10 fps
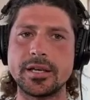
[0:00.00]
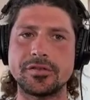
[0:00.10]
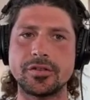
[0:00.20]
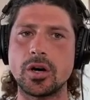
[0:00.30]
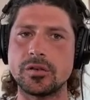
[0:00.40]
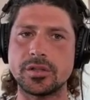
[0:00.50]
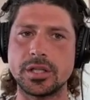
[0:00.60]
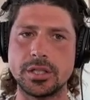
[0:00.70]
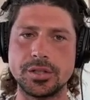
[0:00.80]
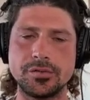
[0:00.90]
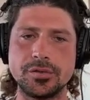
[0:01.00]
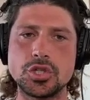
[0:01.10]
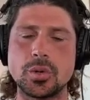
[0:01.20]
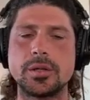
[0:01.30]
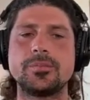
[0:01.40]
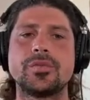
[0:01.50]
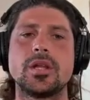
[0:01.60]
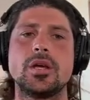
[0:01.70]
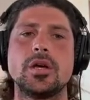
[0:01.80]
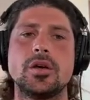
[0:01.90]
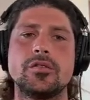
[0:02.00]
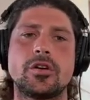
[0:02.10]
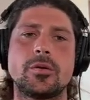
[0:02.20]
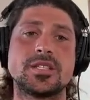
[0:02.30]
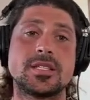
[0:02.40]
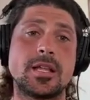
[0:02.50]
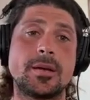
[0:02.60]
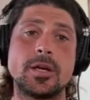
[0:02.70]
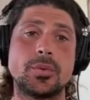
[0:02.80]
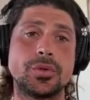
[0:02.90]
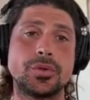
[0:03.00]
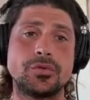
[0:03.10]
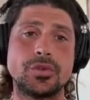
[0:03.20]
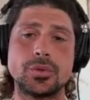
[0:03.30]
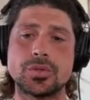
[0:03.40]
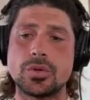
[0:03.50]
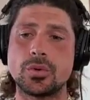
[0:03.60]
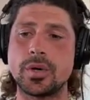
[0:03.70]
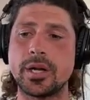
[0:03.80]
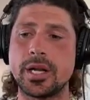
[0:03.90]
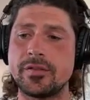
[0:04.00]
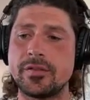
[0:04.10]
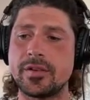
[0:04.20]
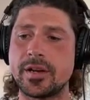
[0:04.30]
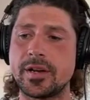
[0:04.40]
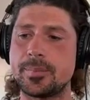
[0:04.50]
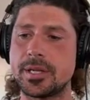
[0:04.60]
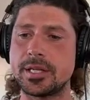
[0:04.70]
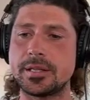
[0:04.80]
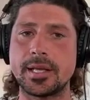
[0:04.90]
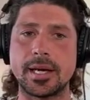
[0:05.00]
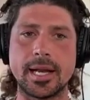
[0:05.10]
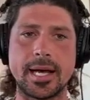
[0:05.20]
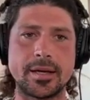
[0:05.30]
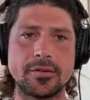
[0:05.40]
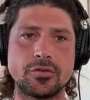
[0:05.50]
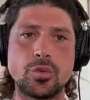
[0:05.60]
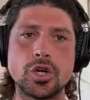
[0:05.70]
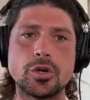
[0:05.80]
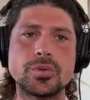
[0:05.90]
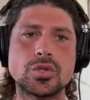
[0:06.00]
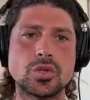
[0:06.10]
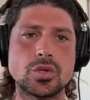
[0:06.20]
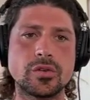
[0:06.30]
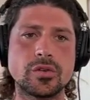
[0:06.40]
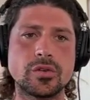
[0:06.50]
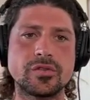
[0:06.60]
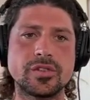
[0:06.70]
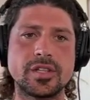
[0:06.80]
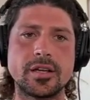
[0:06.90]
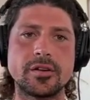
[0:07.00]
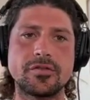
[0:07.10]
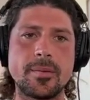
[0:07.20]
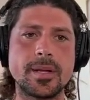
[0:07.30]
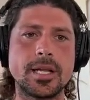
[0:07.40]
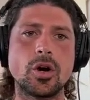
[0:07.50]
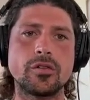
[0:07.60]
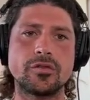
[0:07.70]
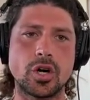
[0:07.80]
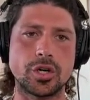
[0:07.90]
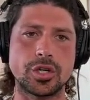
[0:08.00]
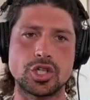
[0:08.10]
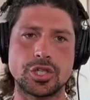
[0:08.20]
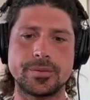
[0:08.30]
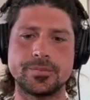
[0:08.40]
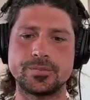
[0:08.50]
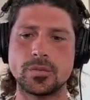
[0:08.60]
of an individual from a systemic point of view. So whatever happened in their life, we observe their family of origin.